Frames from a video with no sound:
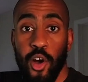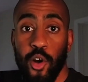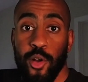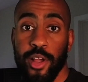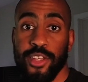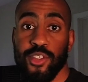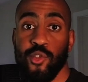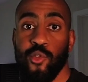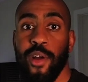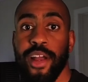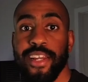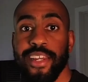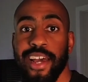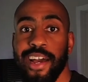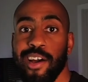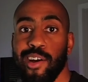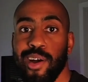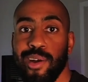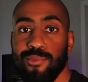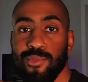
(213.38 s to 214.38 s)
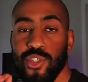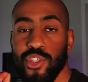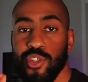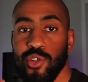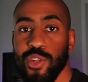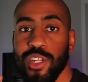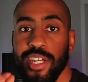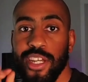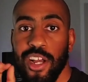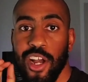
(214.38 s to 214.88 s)
Okay, so right now I'm
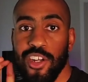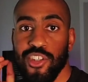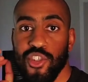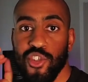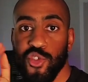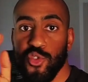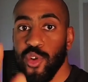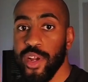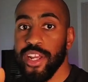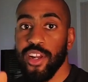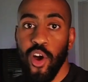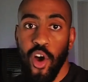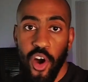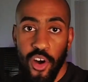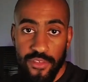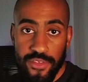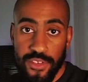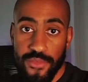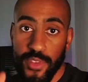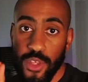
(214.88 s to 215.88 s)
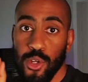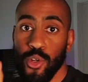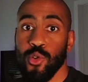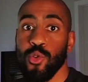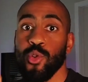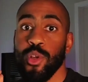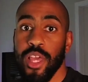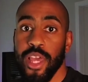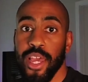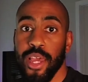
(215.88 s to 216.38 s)
shooting straight off of the
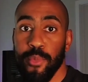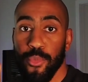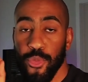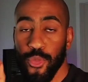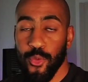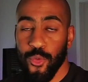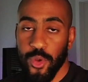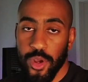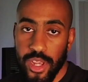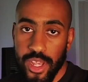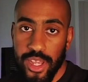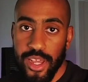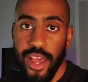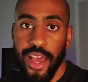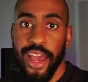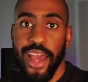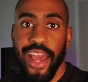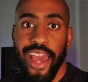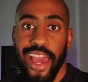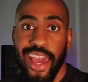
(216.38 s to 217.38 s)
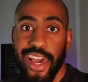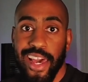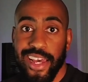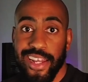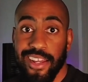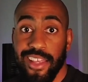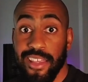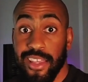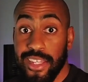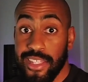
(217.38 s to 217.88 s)
QooCam 3,
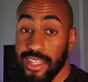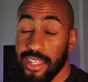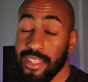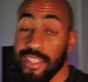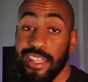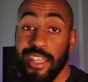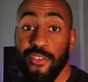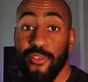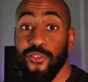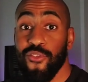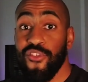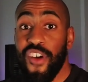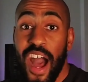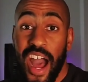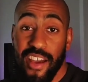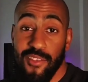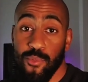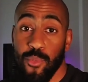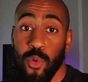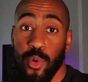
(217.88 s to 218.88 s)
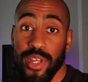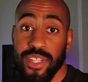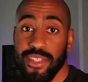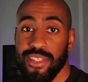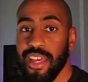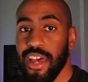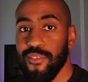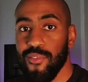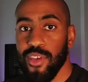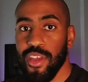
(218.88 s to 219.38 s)
and this is the
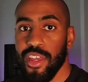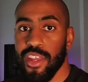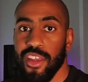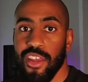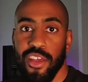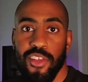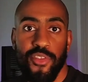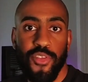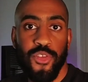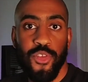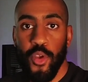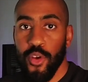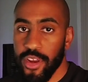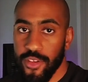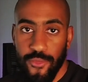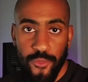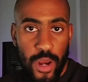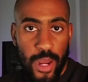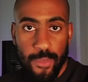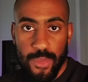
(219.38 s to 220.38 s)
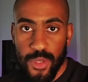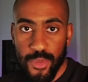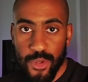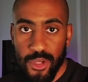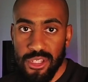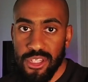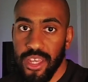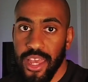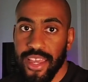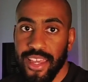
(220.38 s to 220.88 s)
5.7 30 frames per
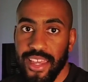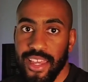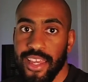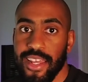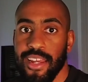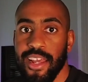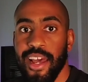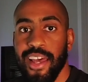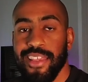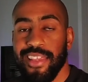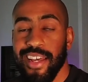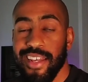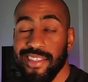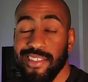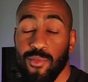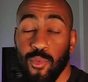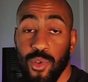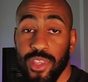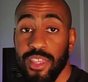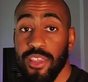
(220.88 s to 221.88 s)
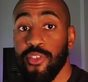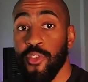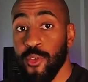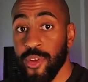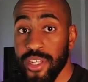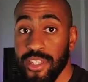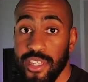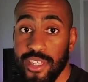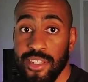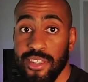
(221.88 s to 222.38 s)
second. That's with the
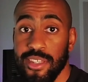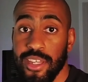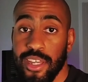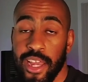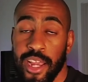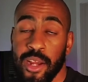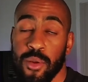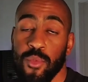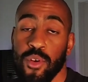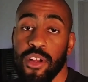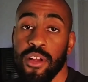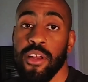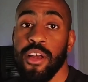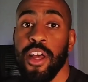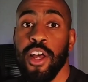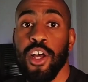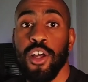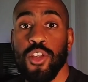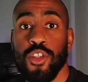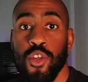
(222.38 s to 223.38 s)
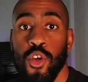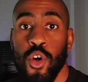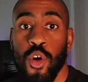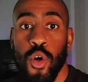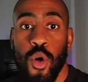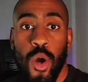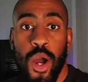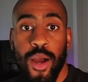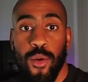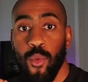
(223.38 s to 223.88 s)
360 camera.
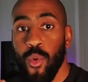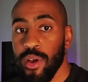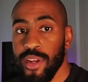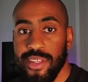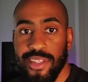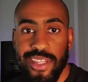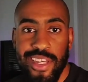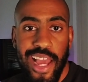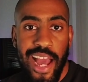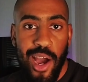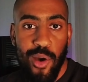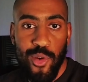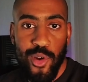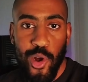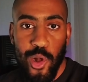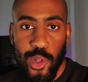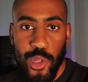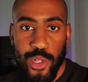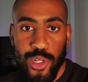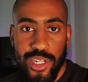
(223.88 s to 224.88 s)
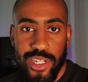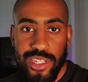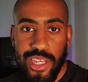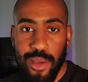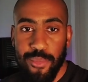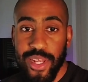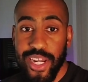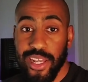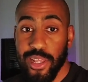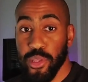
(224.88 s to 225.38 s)
So I want to see how it all looks. I
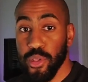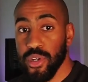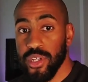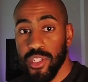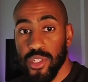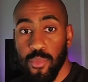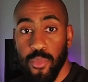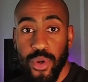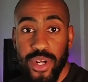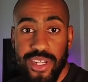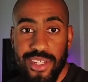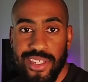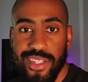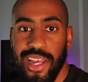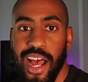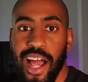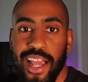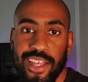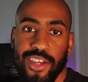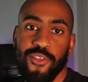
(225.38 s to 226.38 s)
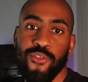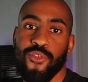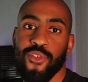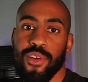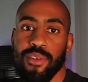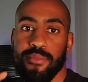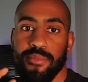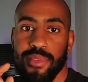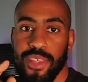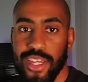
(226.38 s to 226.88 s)
mean, it looks pretty solid
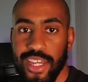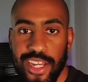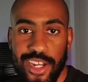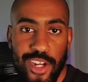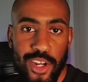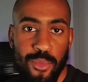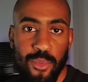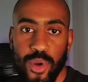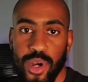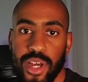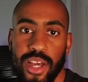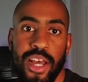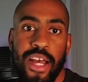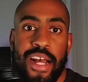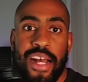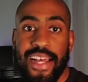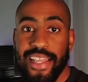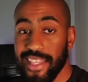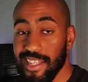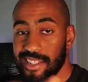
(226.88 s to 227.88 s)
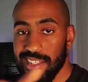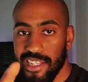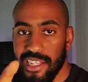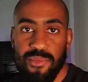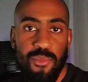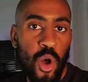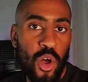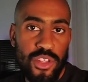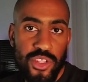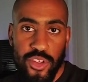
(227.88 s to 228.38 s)
from here, but this is a
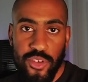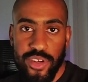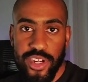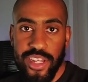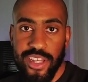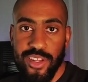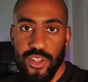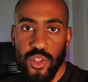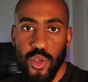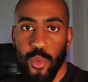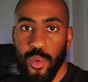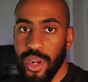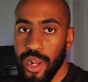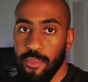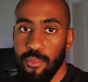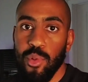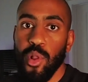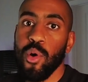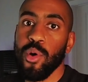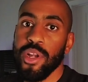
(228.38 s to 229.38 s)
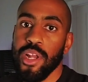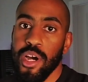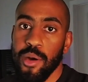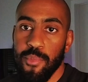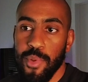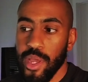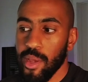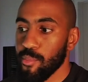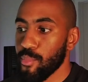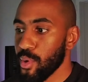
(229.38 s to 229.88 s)
small screen. So when I blow it
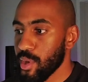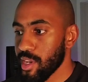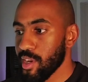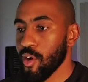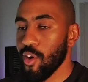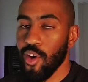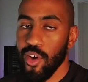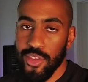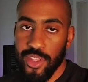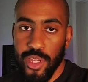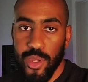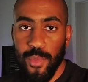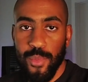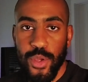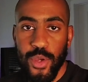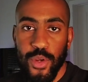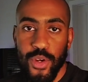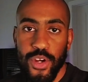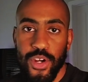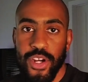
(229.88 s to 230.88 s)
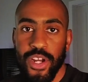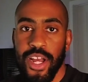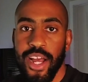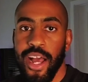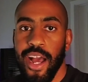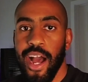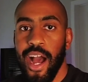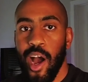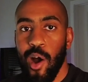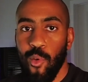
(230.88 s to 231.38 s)
up and put it on the computer,
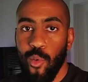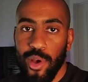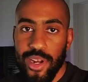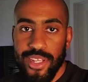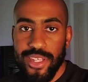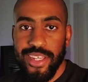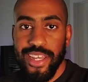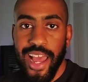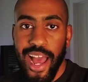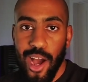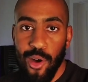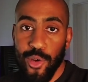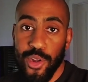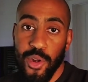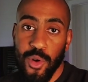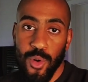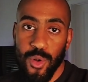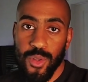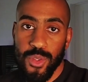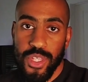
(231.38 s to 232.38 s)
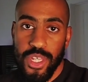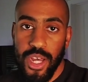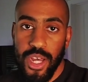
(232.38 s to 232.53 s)
I want to see how it holds